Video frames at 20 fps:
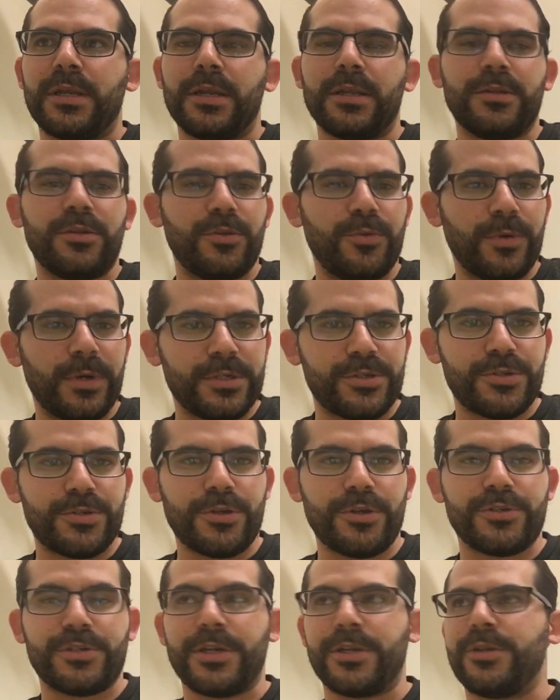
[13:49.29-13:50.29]
in, do a
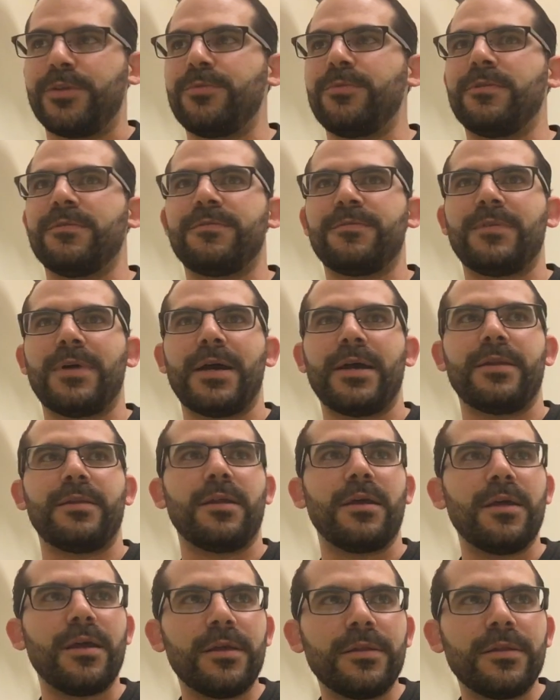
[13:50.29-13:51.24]
search and you will find